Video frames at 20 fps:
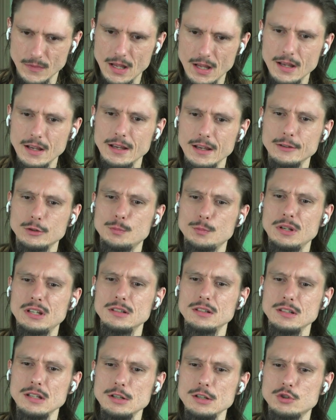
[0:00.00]
and to pick a
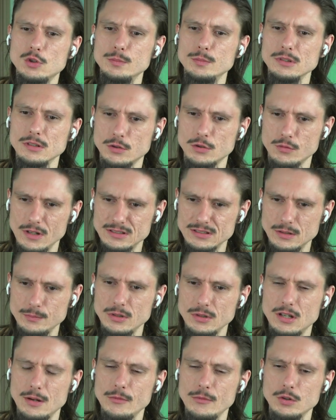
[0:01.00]
niche to build trust and
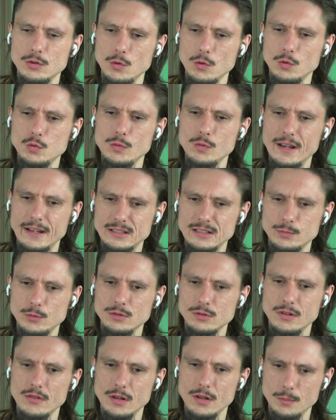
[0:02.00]
become the go-to expert
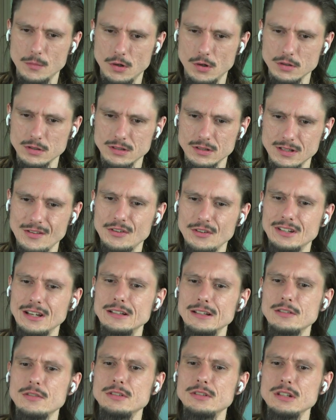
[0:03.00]
in that market. And the
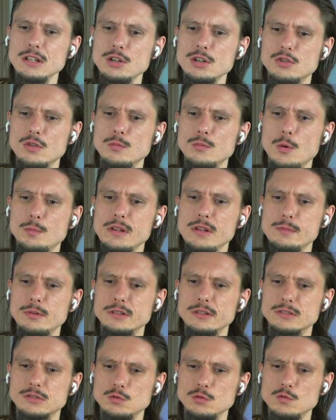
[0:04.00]
tighter the niche, the more people
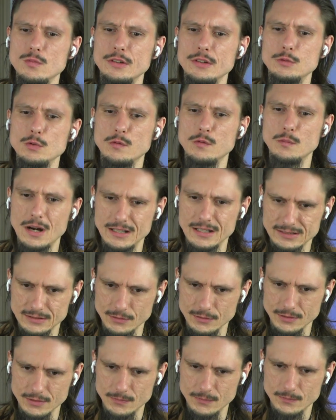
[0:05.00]
assume that you've mastered
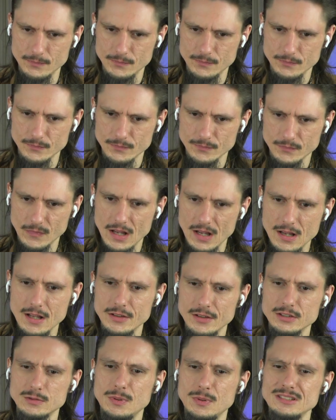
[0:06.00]
it.
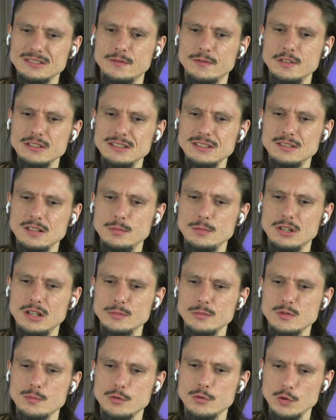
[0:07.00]
The specificity
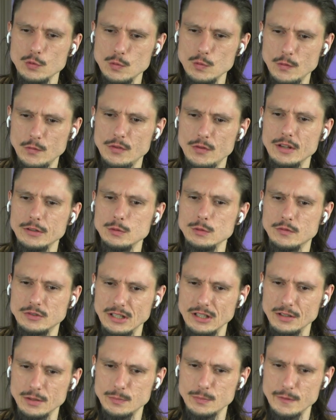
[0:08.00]
becomes proof that you've
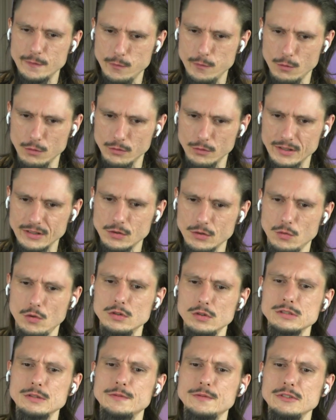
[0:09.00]
done it before, and it
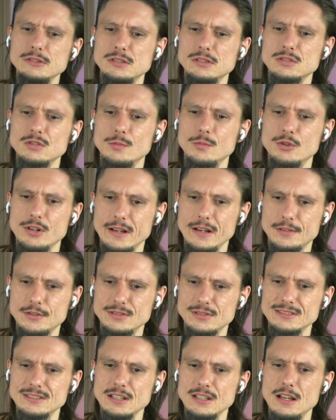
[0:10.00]
also filters
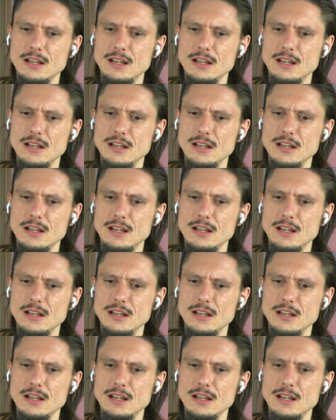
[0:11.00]
objections